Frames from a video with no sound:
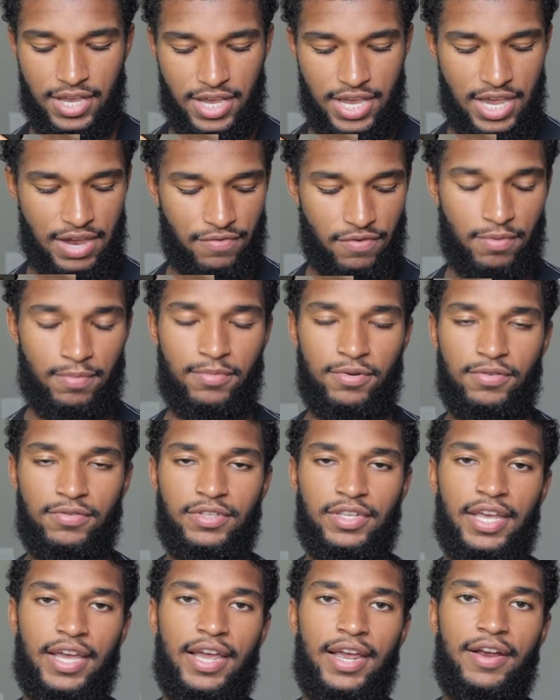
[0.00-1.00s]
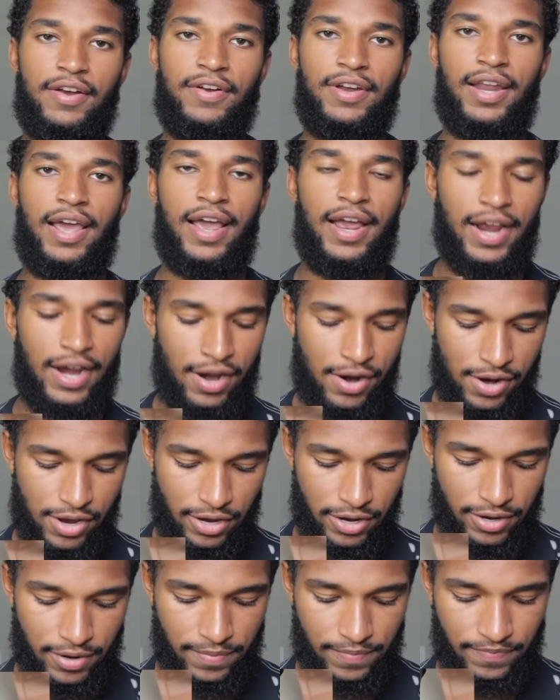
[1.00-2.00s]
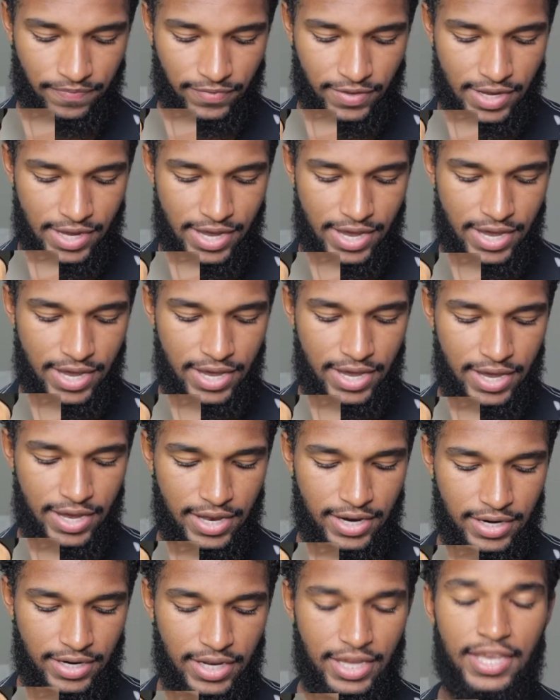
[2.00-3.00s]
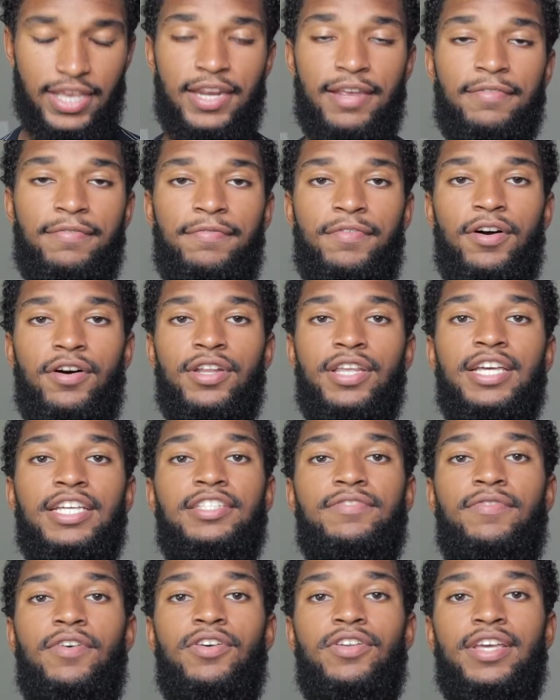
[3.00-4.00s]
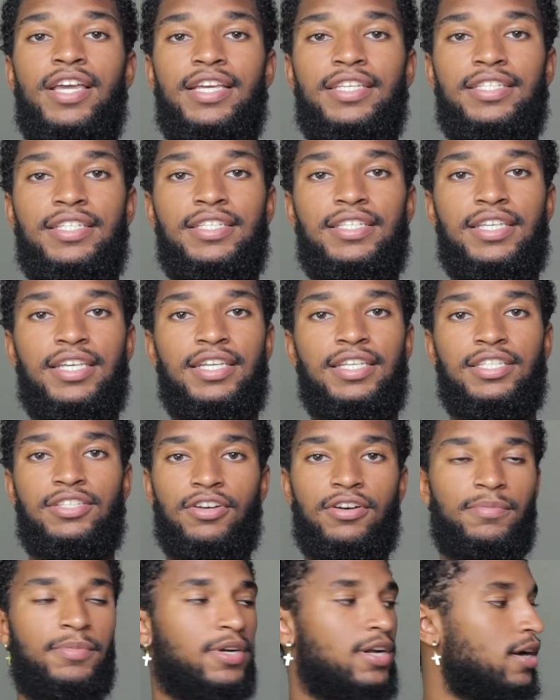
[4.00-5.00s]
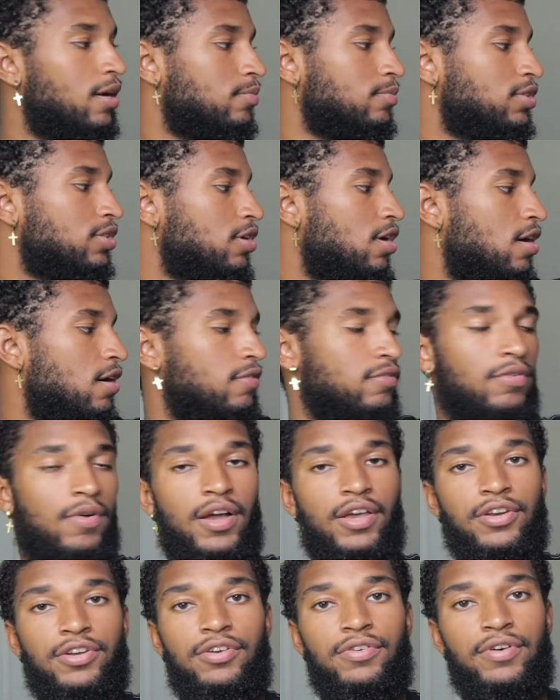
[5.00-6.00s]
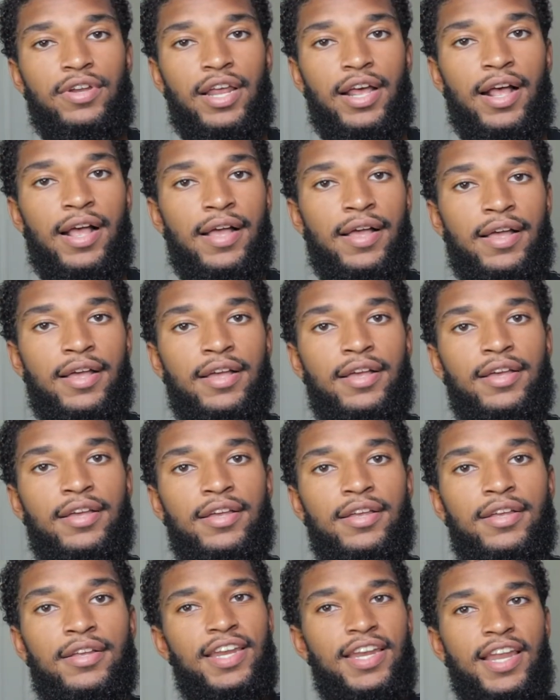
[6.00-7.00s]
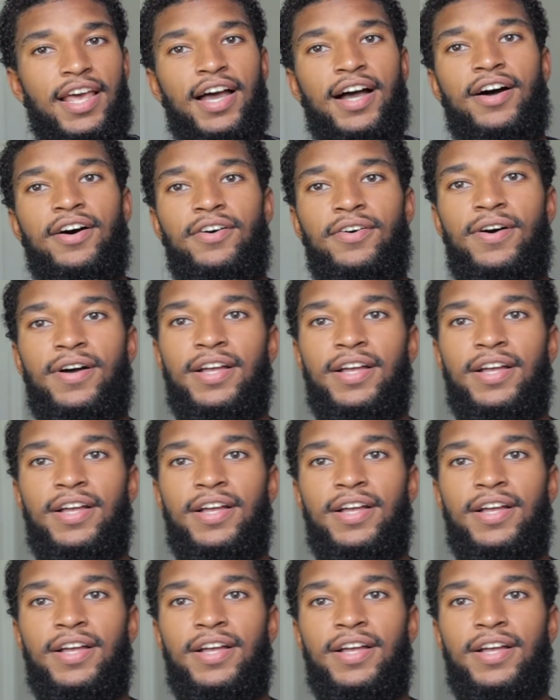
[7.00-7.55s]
it removes the hair in that area, and it exfoliates the skin so it becomes soft while you're doing that. Now,